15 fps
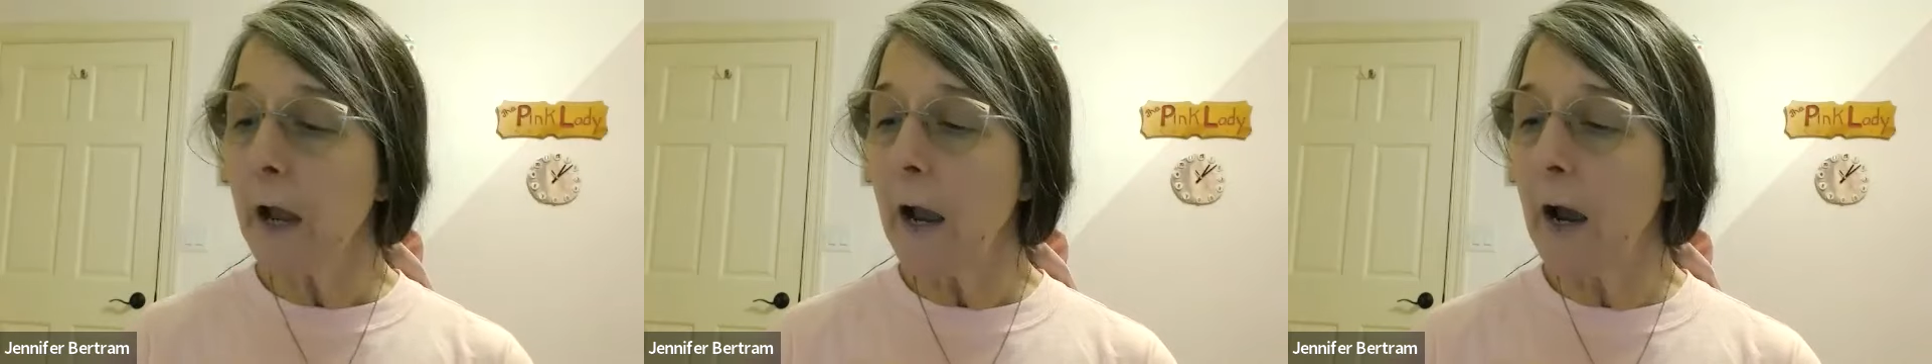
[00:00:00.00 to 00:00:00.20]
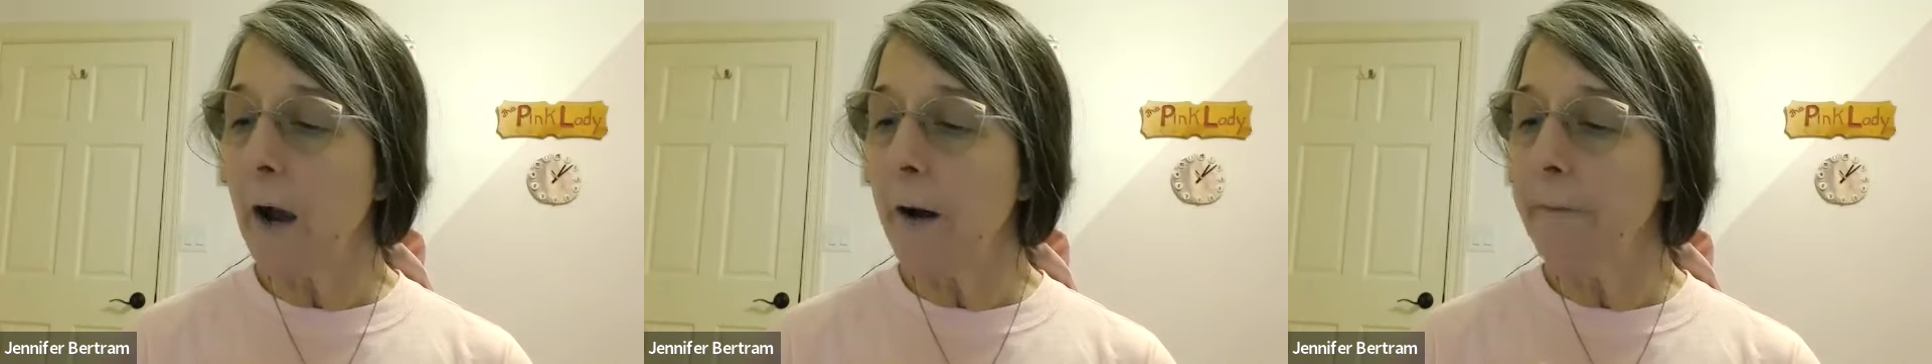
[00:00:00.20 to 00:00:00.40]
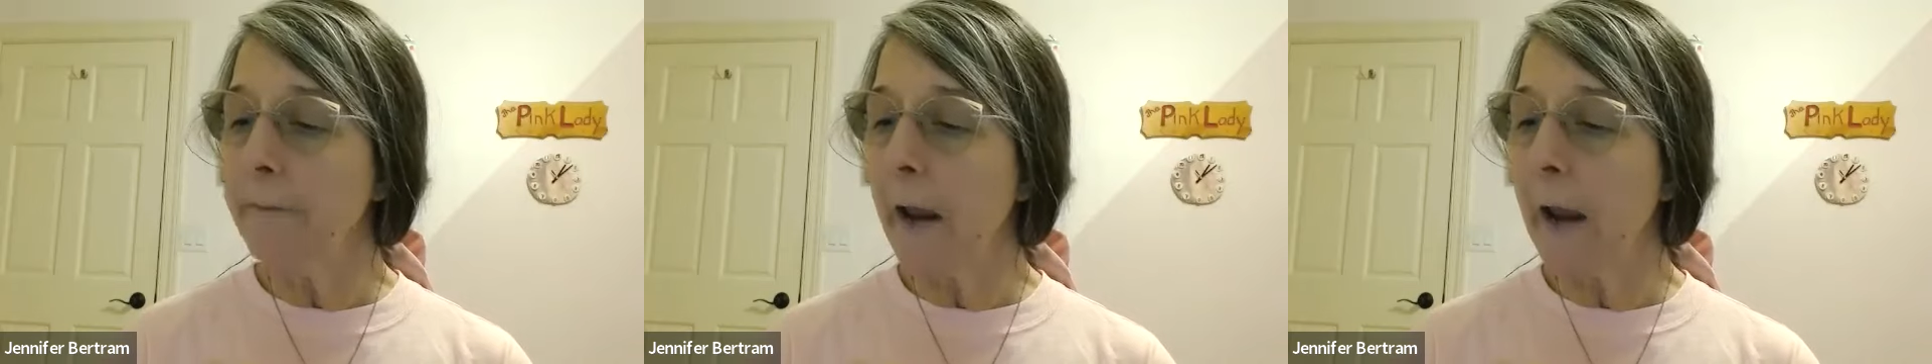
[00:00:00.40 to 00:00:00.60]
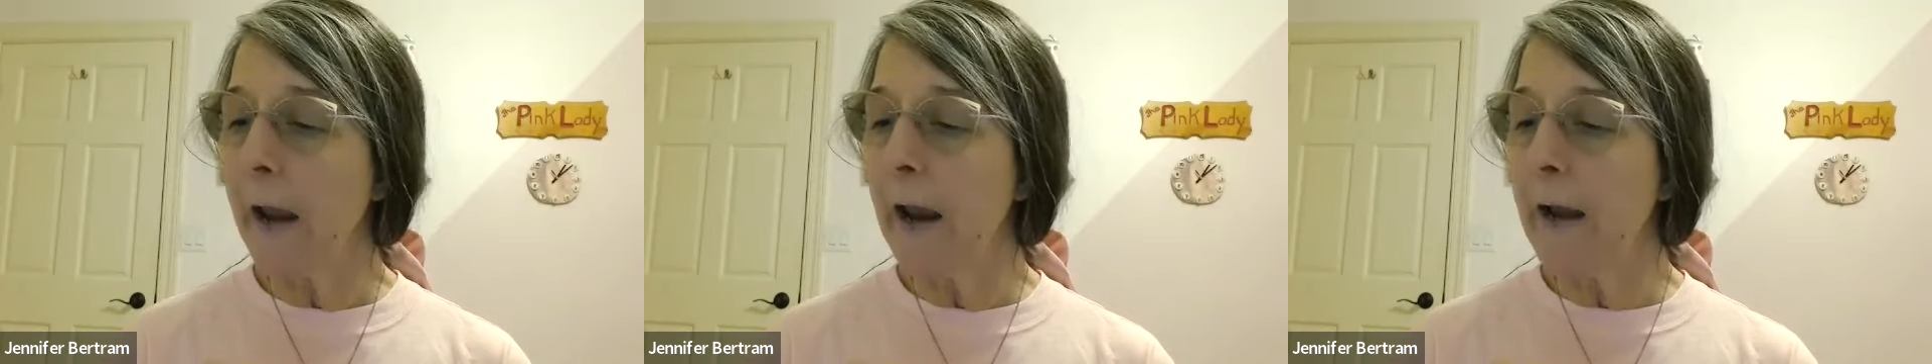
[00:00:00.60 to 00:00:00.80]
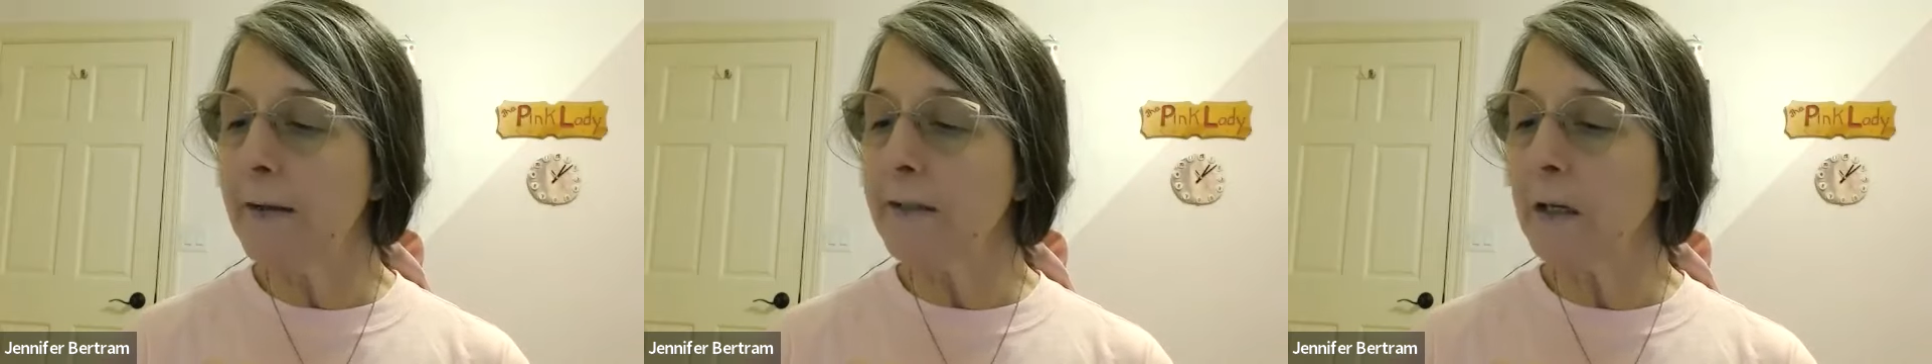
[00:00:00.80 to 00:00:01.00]

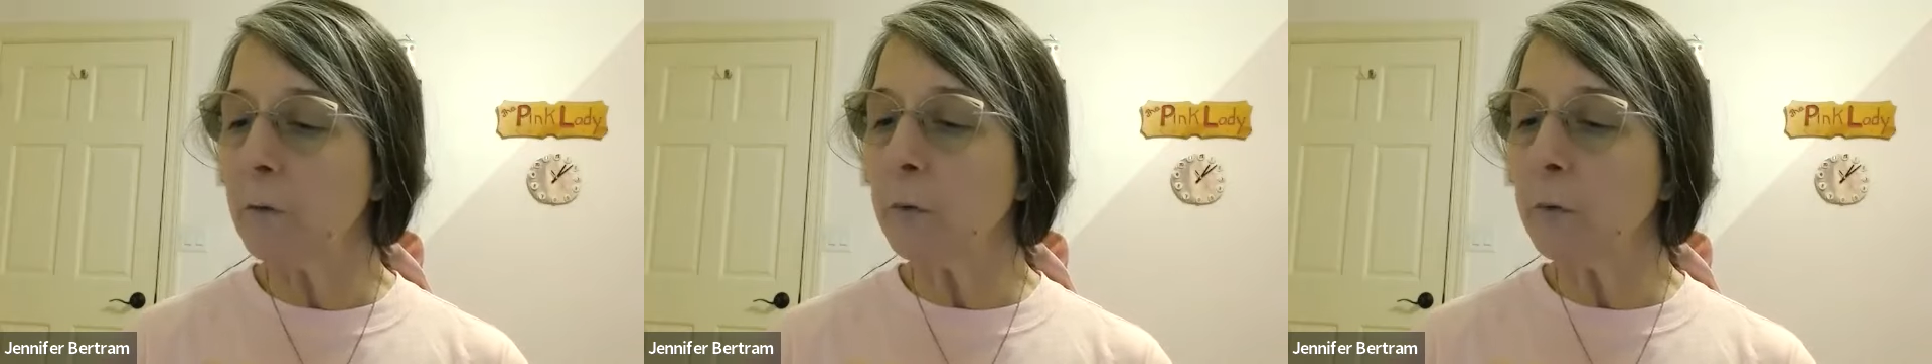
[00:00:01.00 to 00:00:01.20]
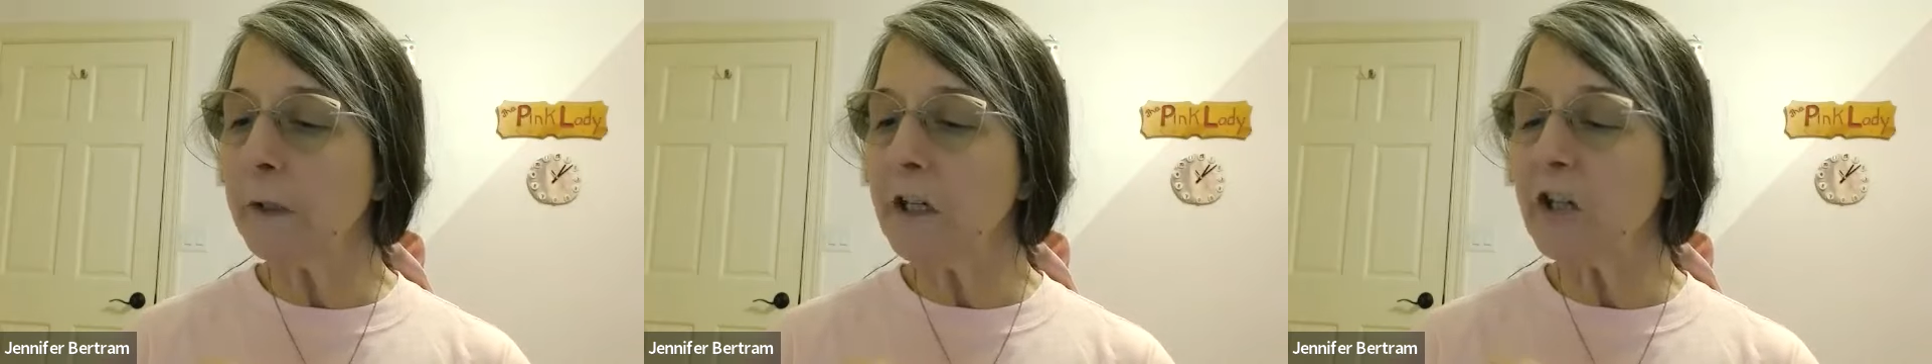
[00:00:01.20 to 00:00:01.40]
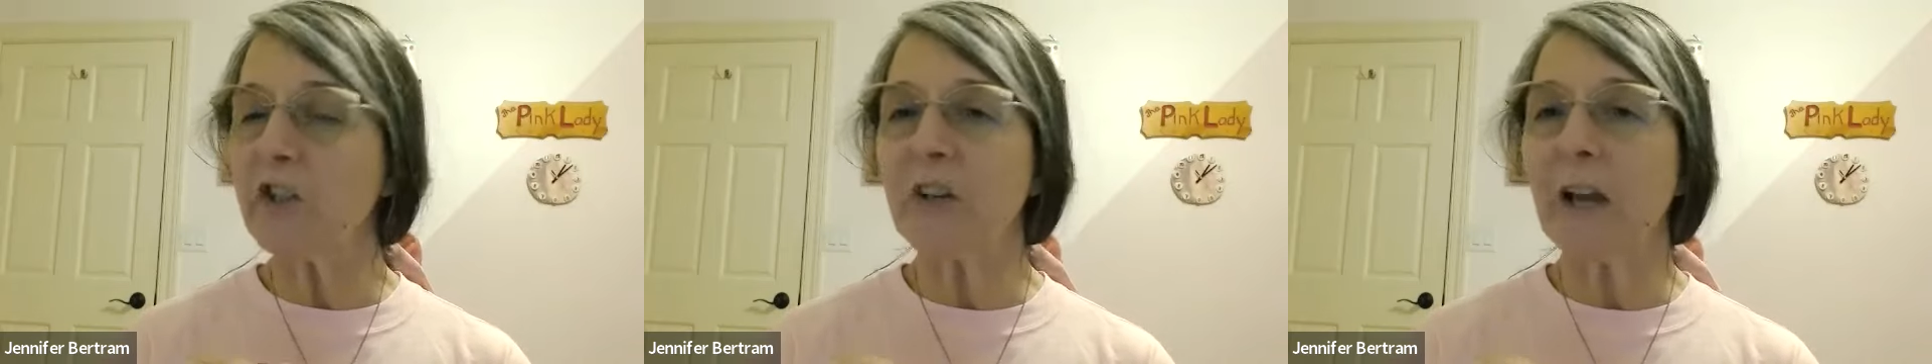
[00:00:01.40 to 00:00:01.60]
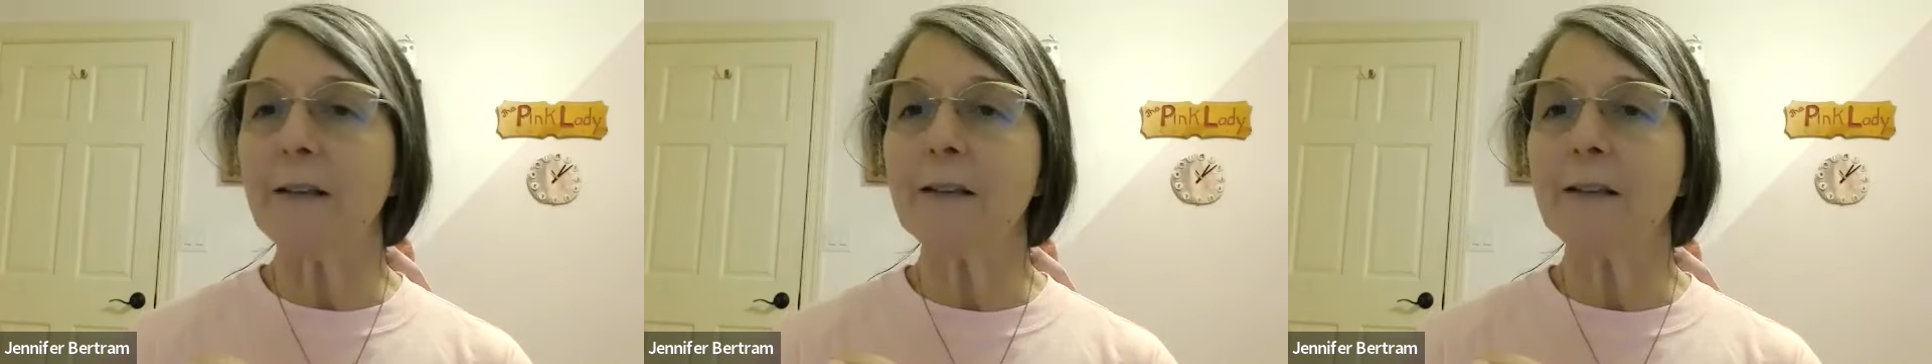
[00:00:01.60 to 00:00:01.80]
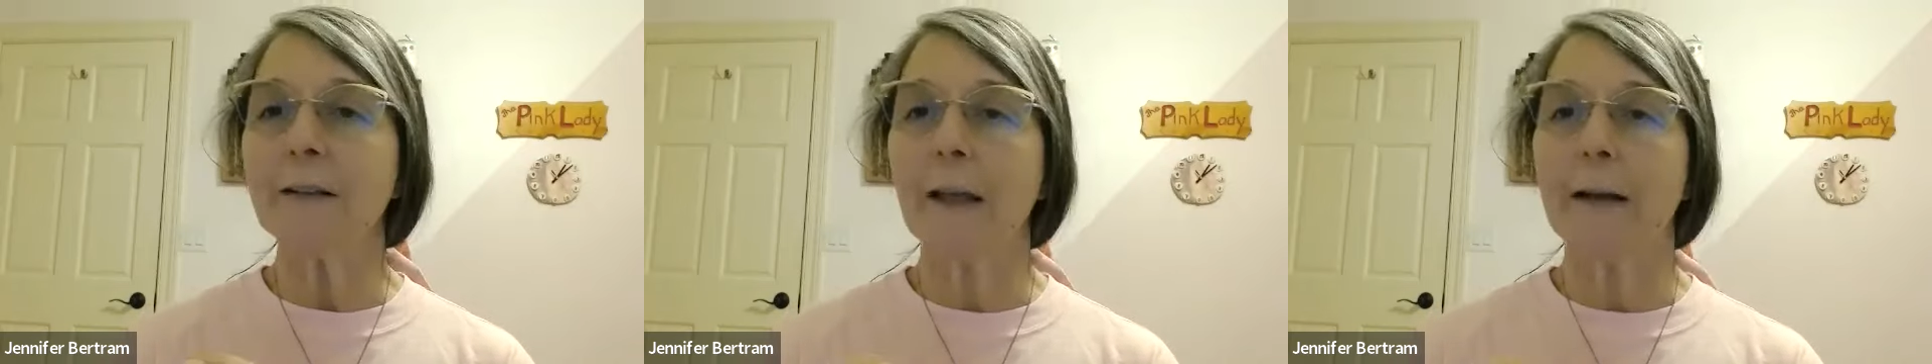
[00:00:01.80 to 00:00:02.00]
and it really
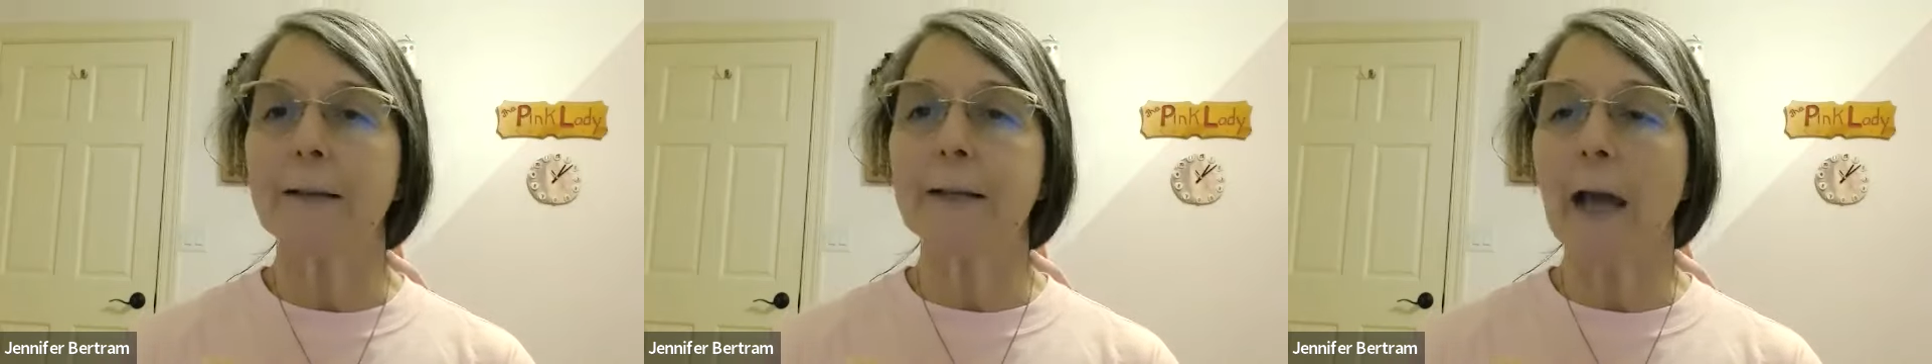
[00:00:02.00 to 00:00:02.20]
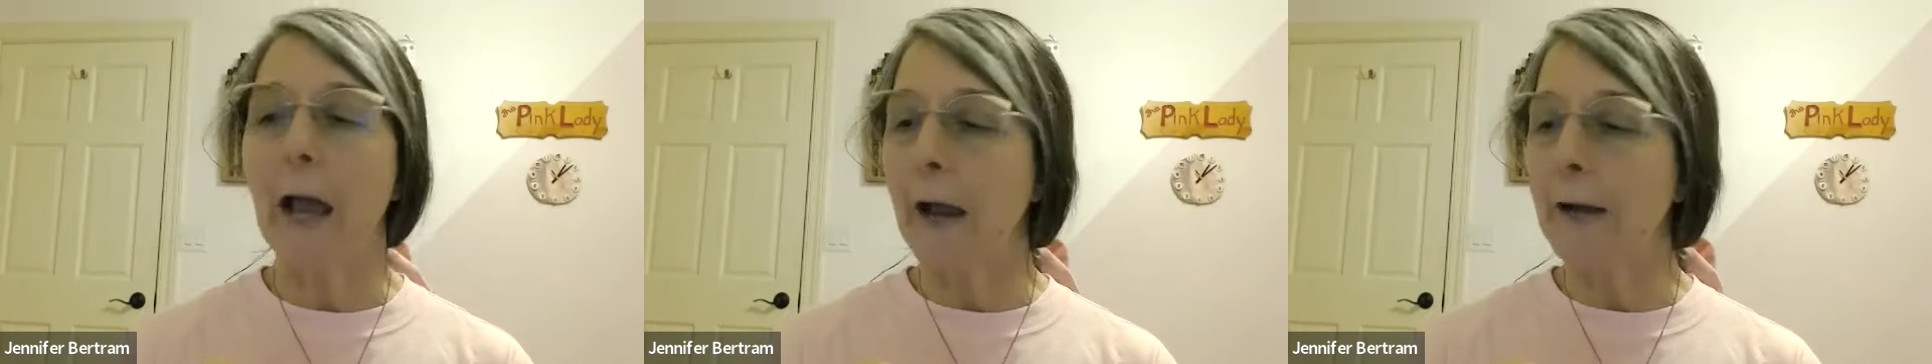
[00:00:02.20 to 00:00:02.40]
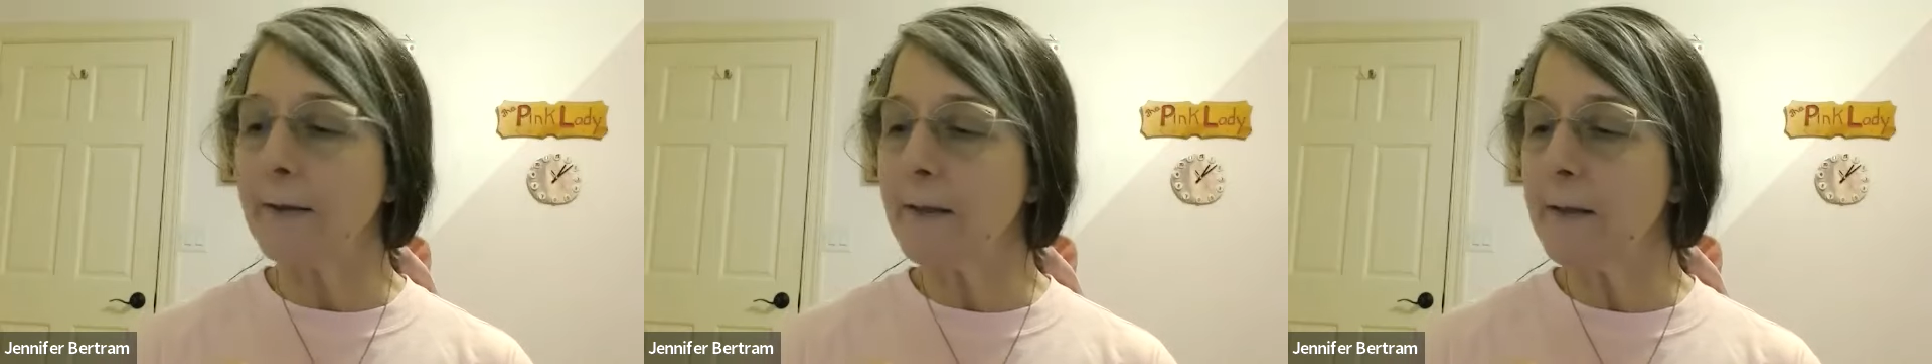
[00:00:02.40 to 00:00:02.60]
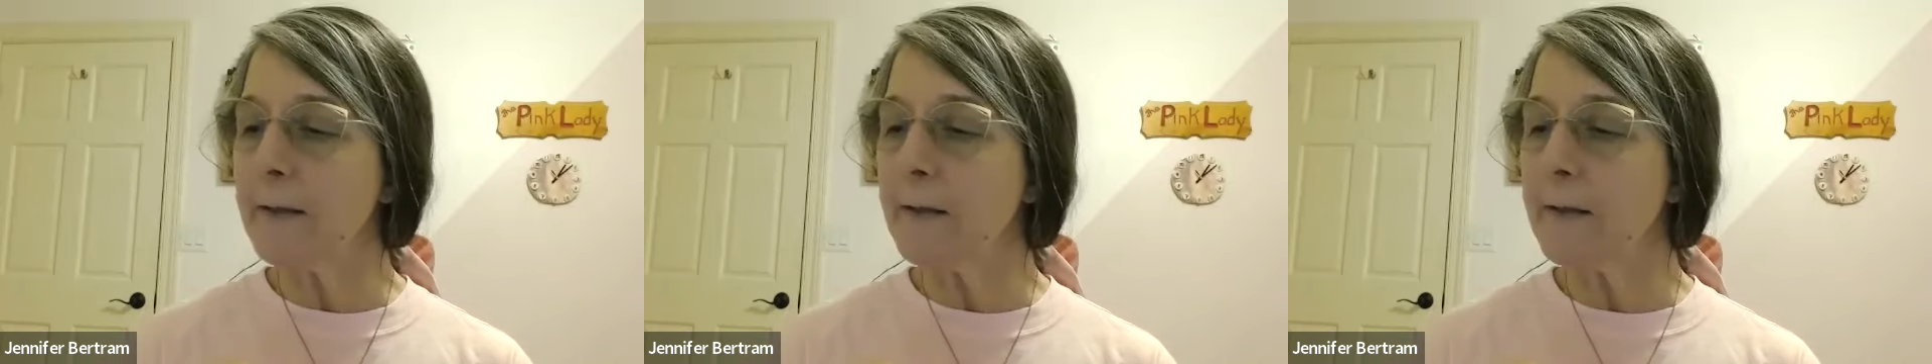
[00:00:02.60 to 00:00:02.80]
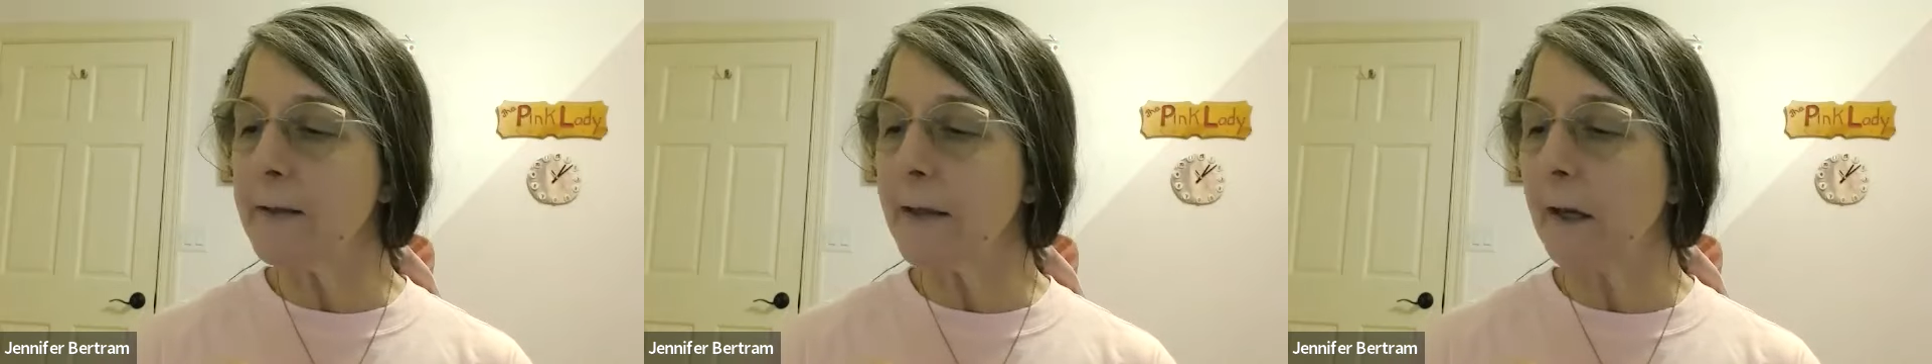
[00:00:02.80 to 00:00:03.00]
sheds a lot of toxins